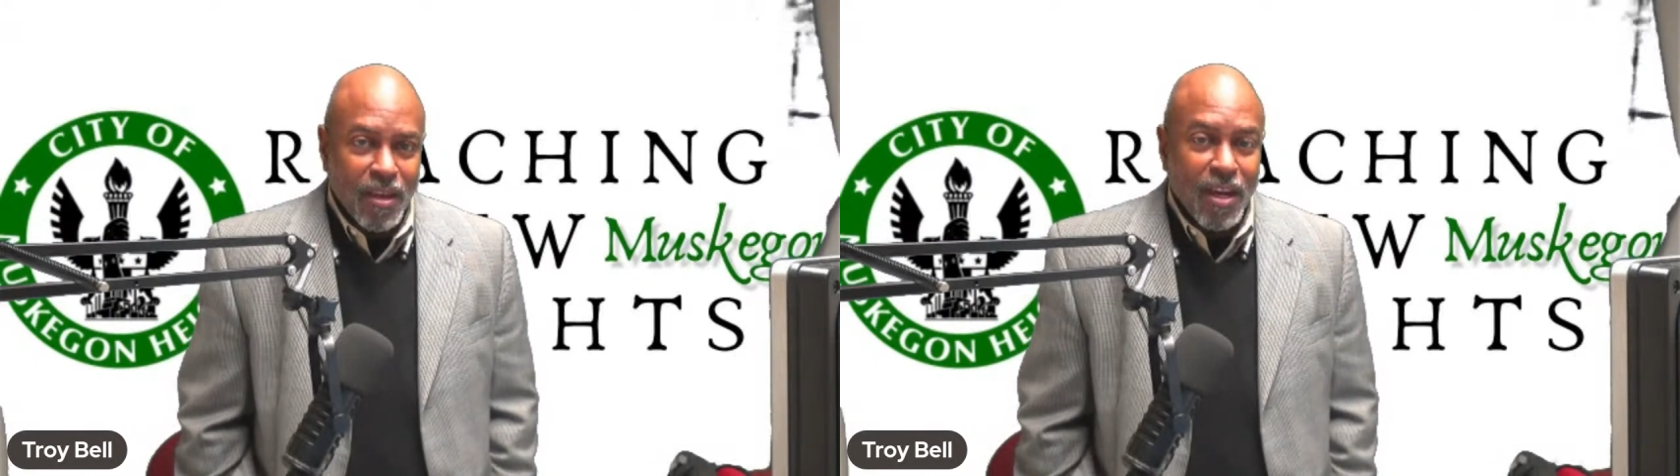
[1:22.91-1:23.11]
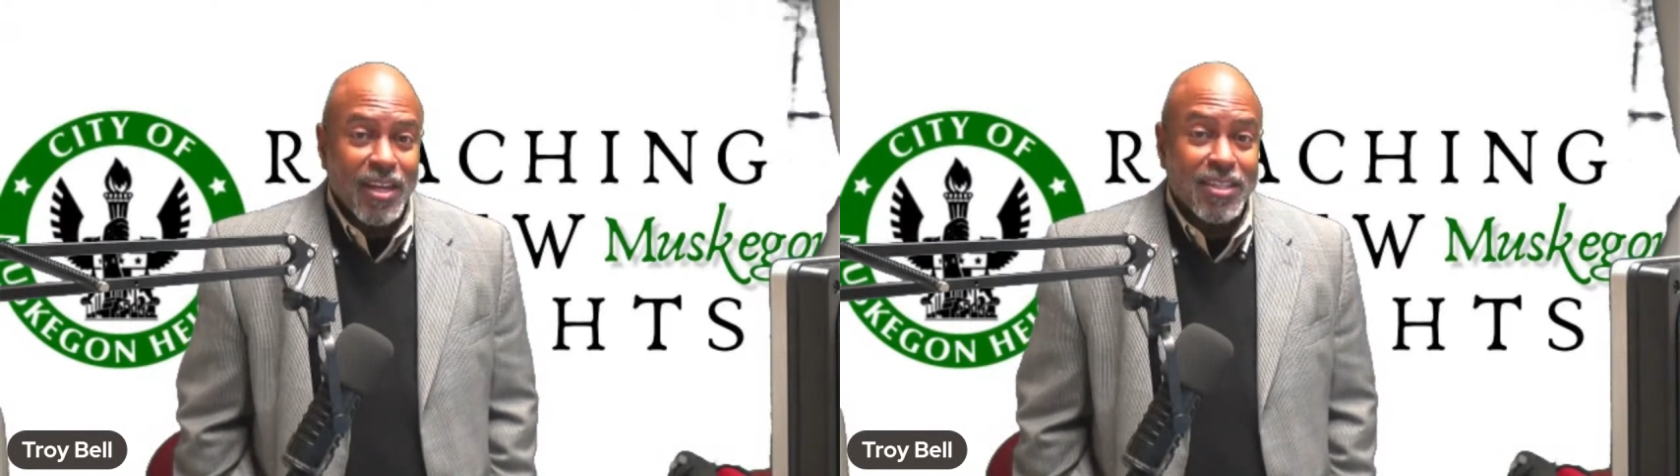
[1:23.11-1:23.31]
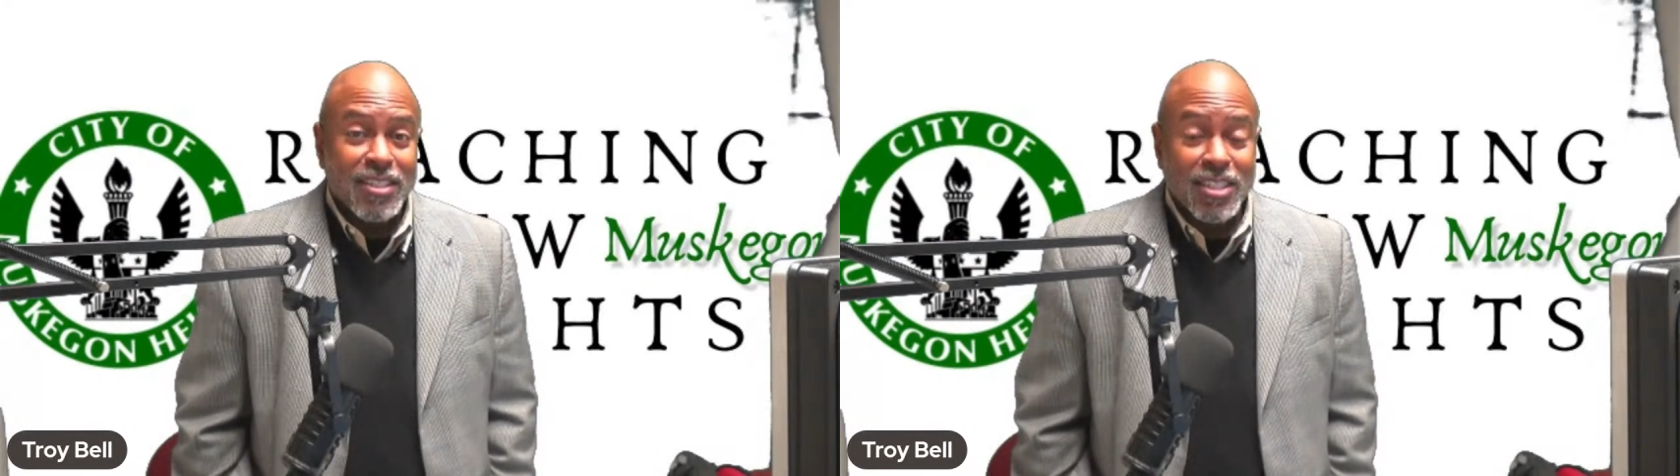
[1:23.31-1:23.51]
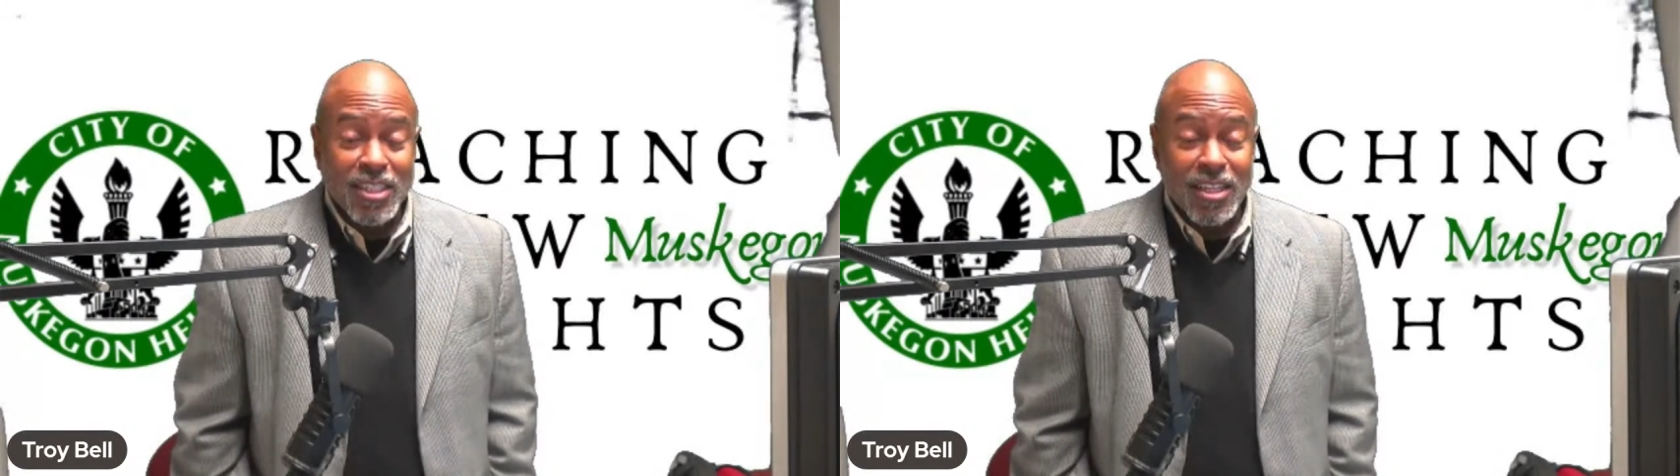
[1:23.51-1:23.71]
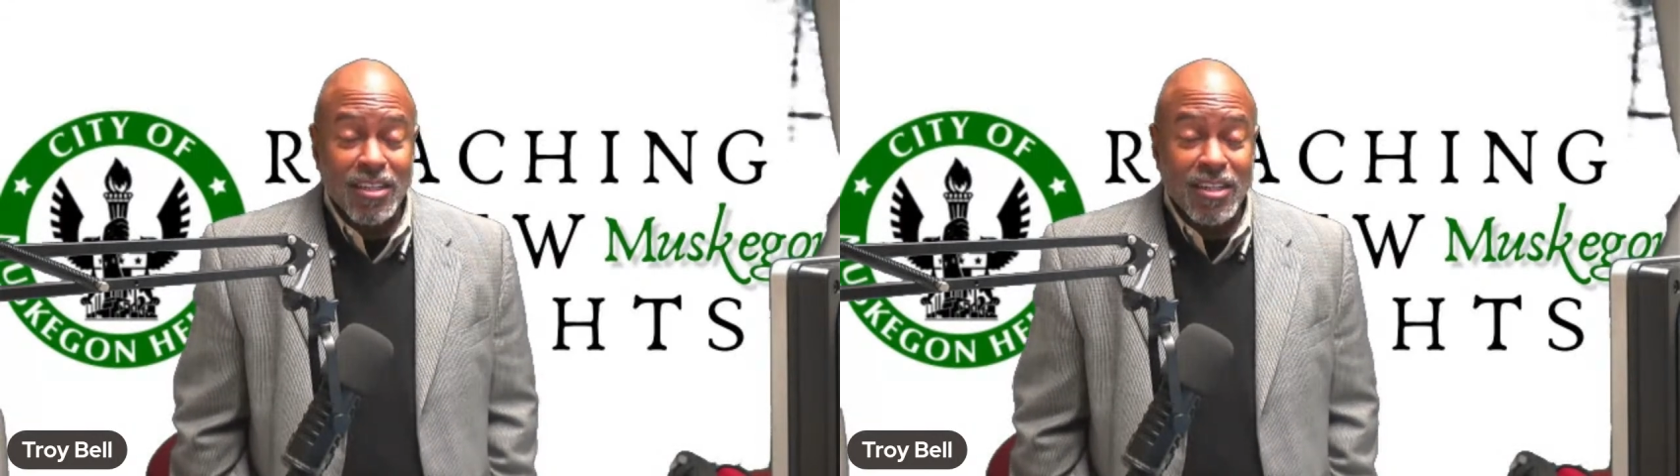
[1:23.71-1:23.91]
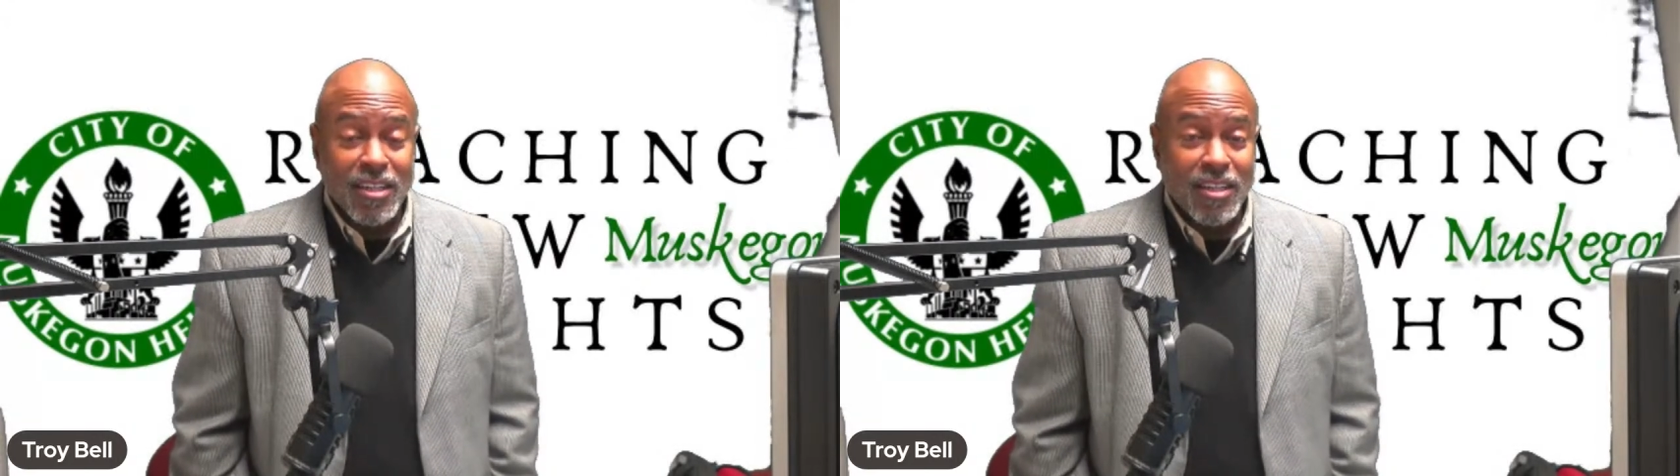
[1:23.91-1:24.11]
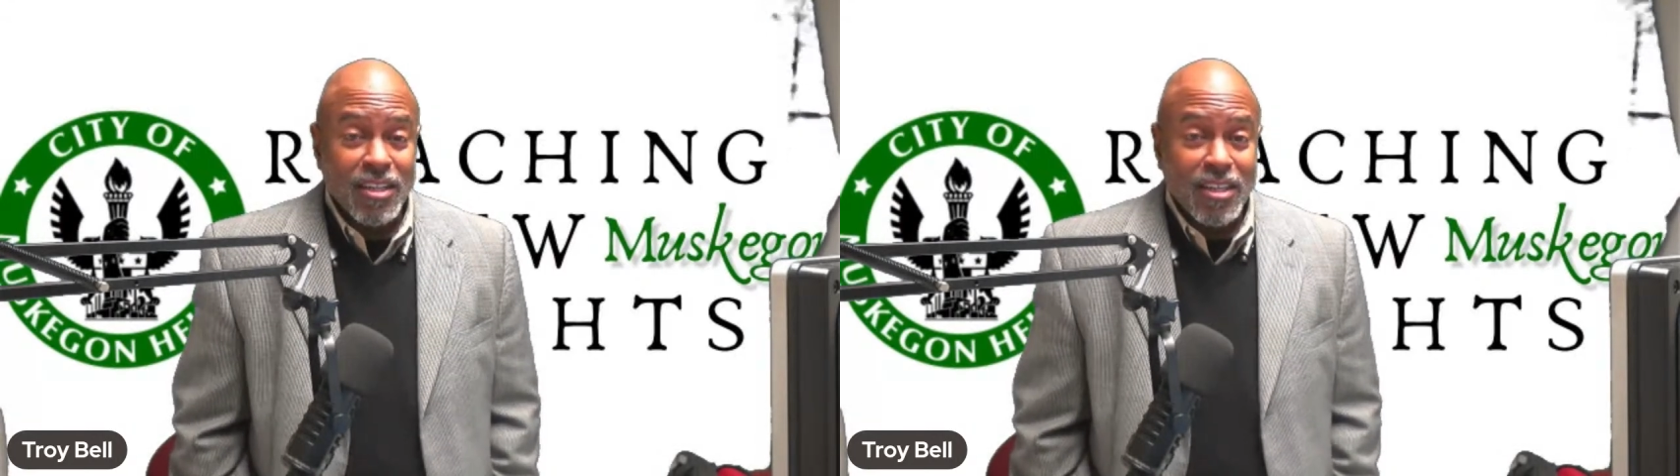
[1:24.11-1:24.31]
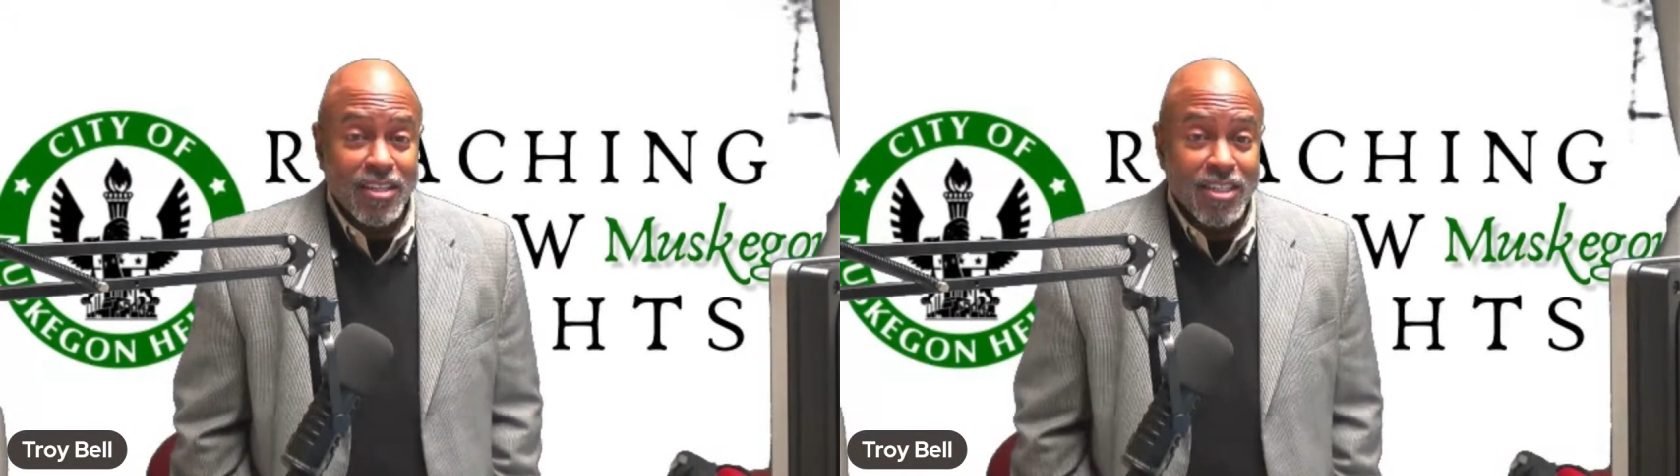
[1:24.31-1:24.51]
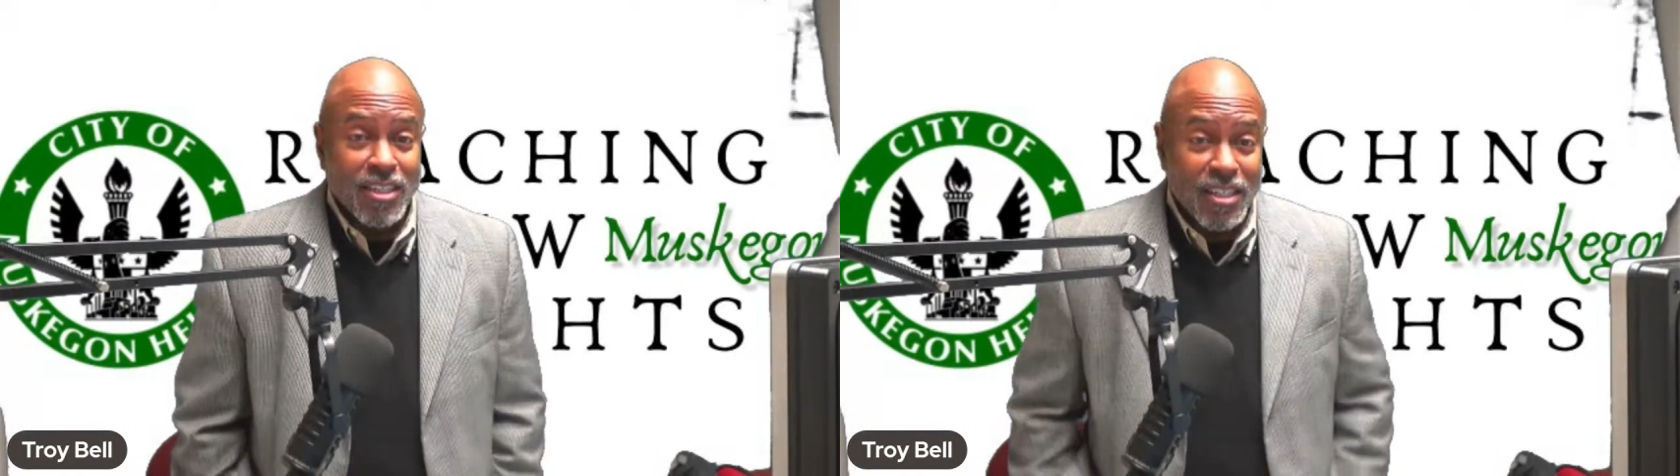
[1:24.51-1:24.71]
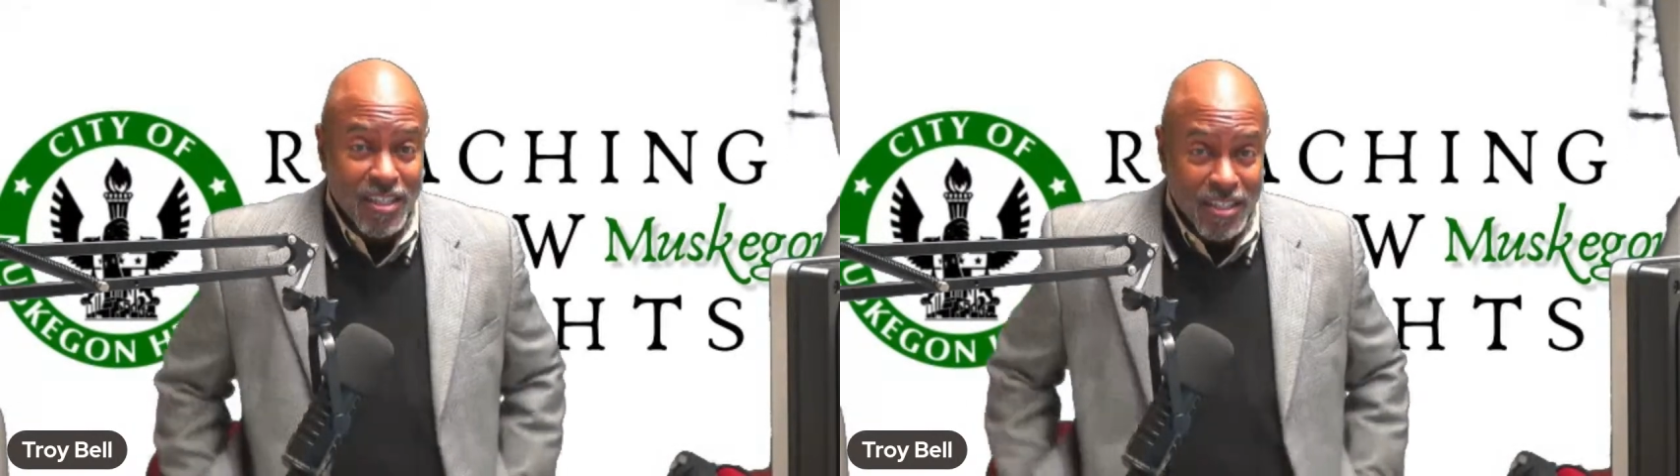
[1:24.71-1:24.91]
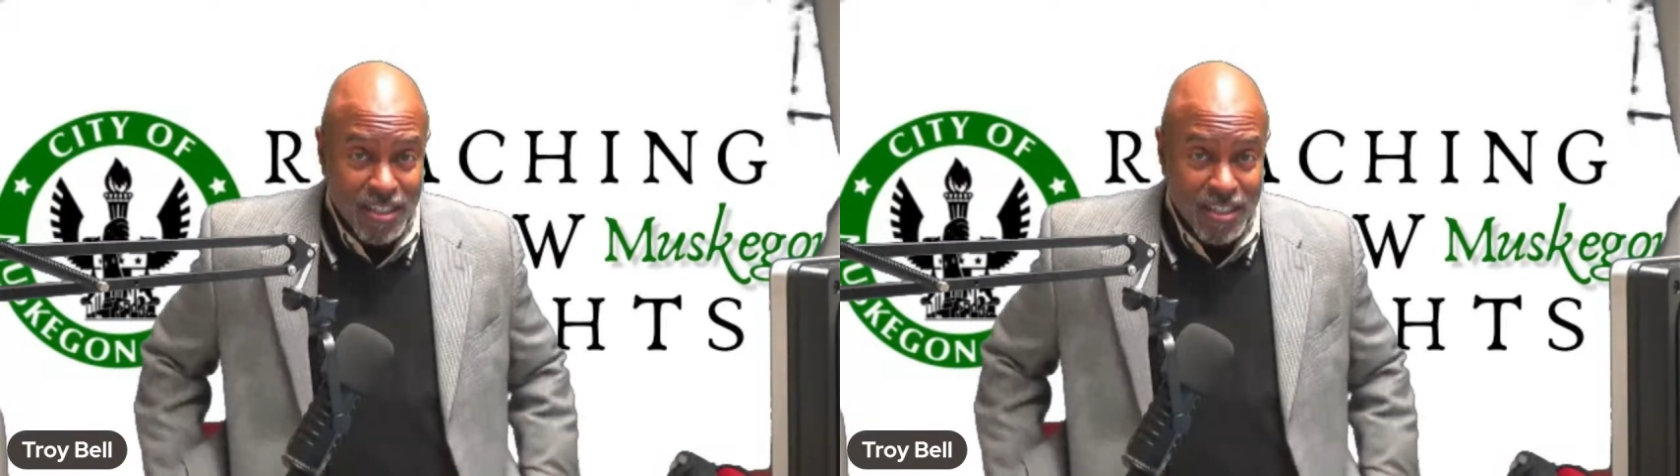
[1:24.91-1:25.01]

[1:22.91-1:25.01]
I can see these things